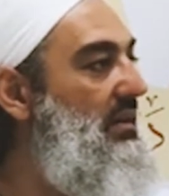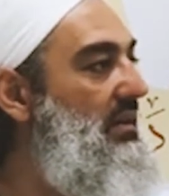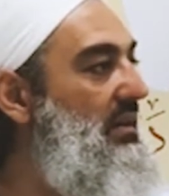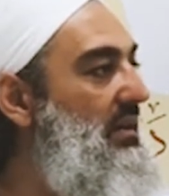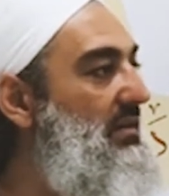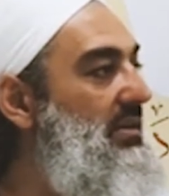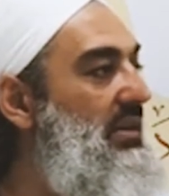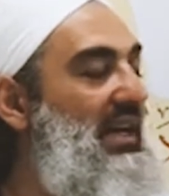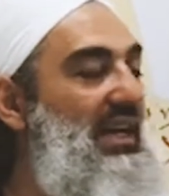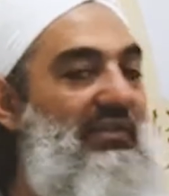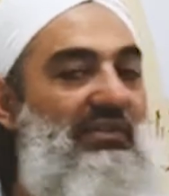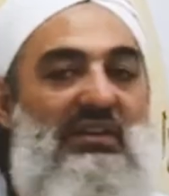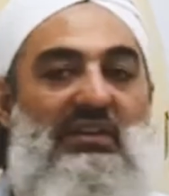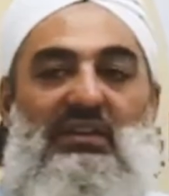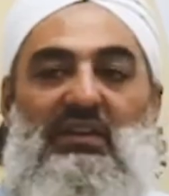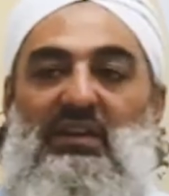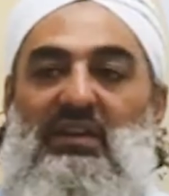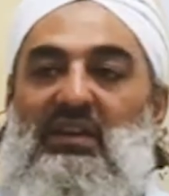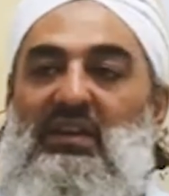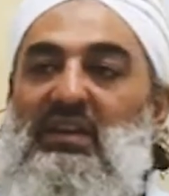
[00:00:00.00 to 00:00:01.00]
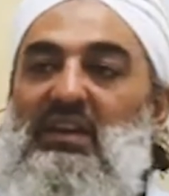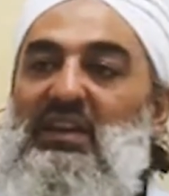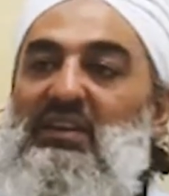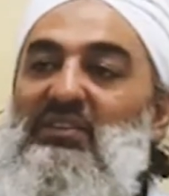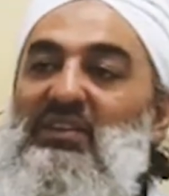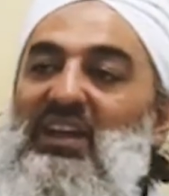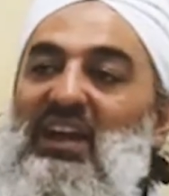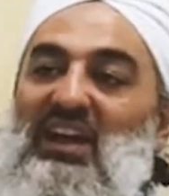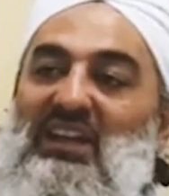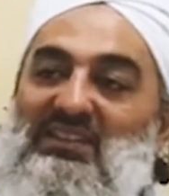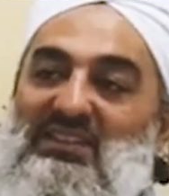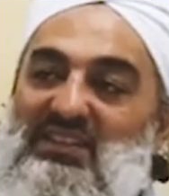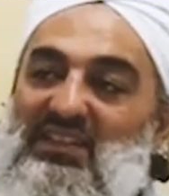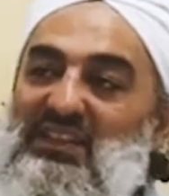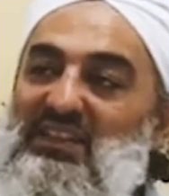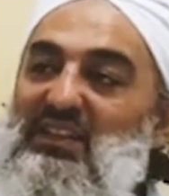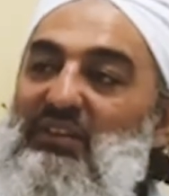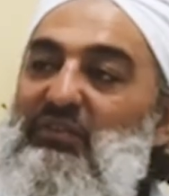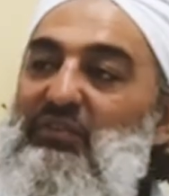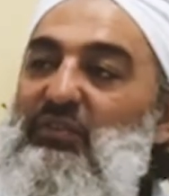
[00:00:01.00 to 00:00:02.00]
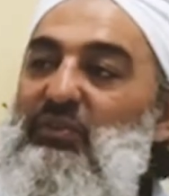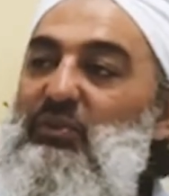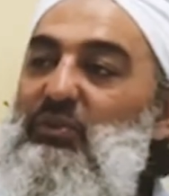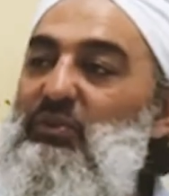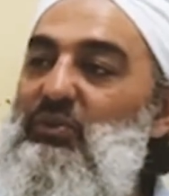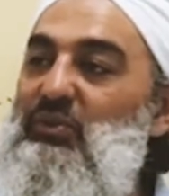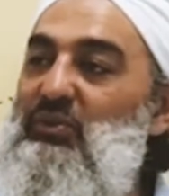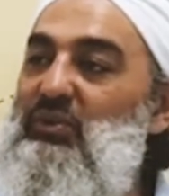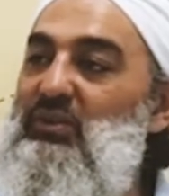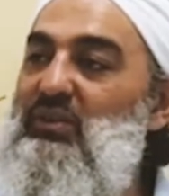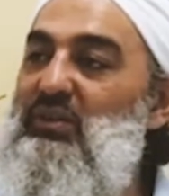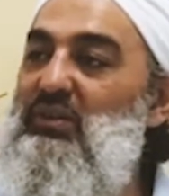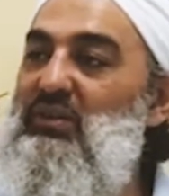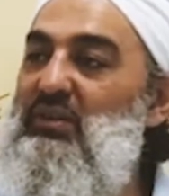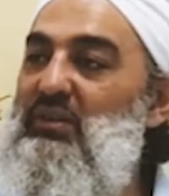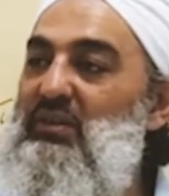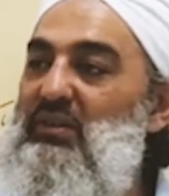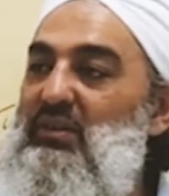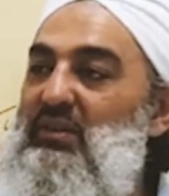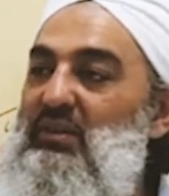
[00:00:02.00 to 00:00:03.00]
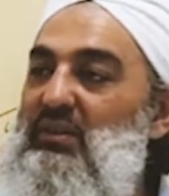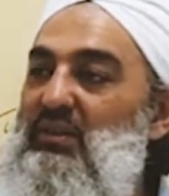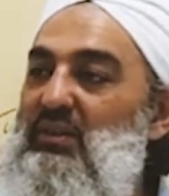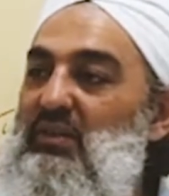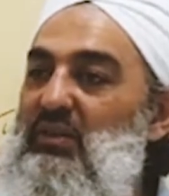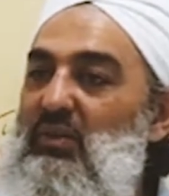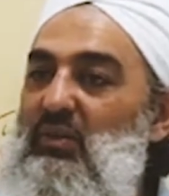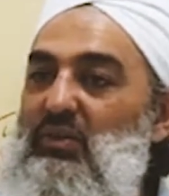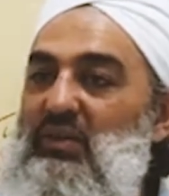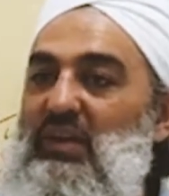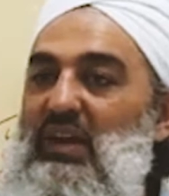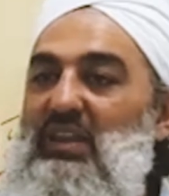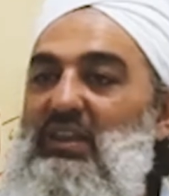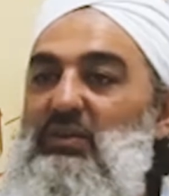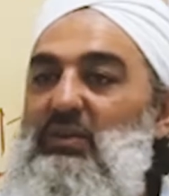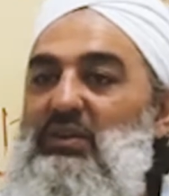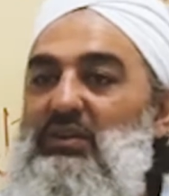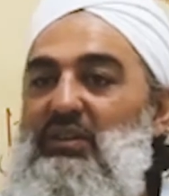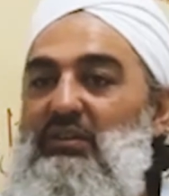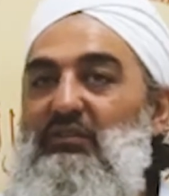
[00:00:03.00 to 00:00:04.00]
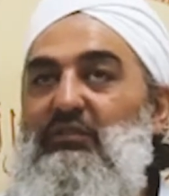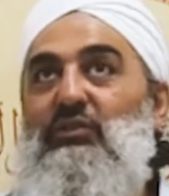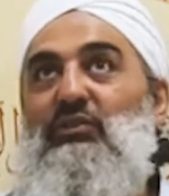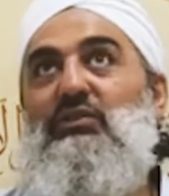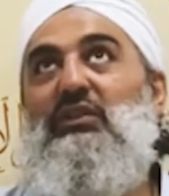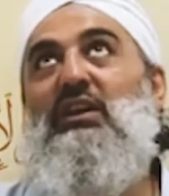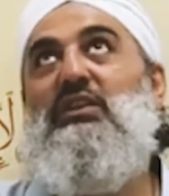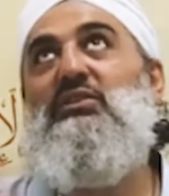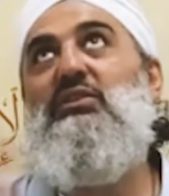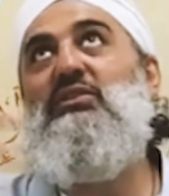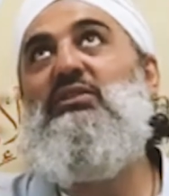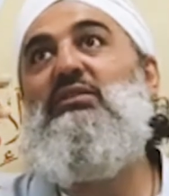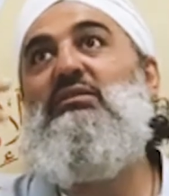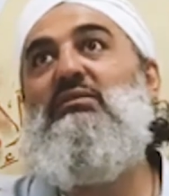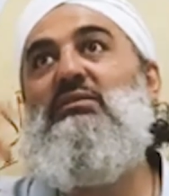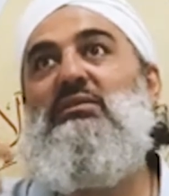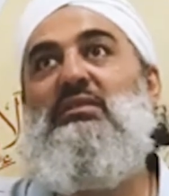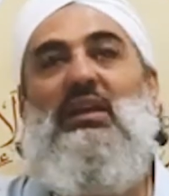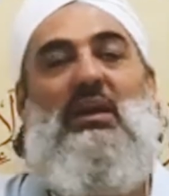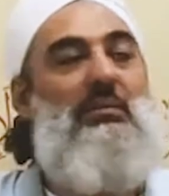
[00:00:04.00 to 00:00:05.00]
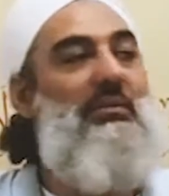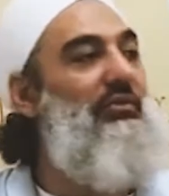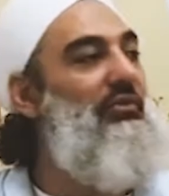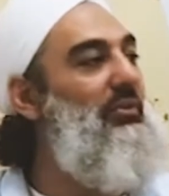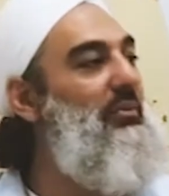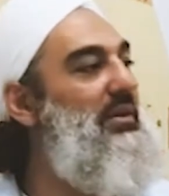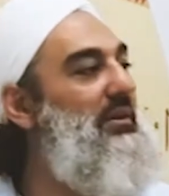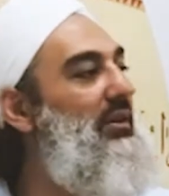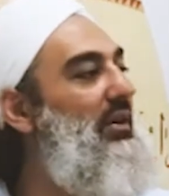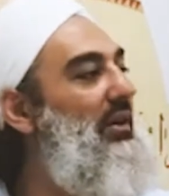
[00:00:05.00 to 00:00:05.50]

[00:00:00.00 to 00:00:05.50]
Yeah, but even hunting their food or gathering their food, they knew it was coming from a